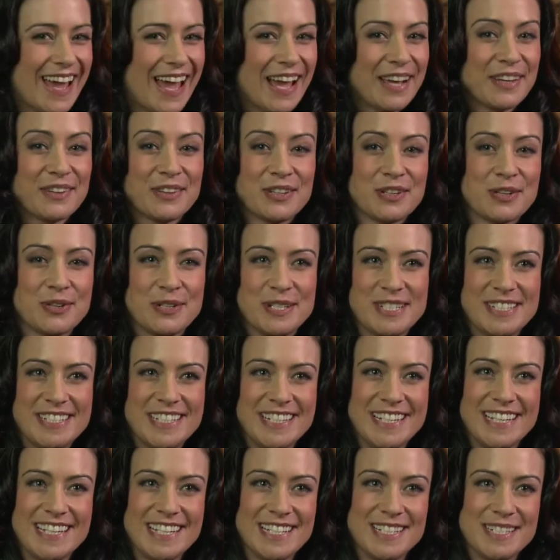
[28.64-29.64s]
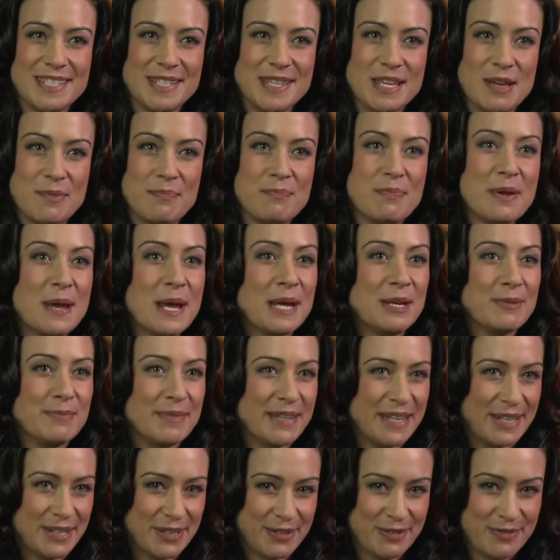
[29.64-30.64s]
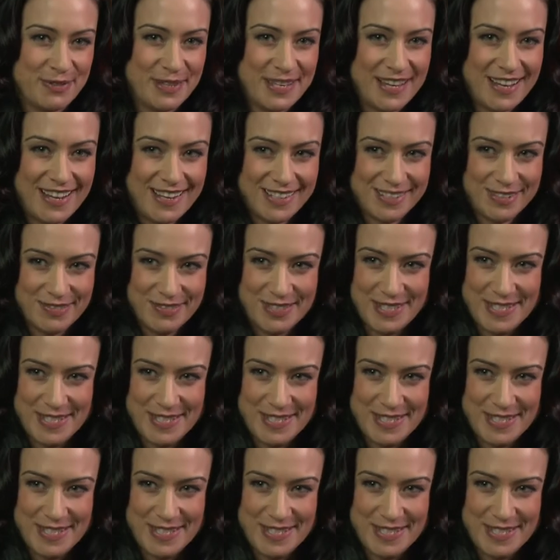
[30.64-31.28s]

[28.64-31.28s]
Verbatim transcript: Agatha Christie is the epitome of the art of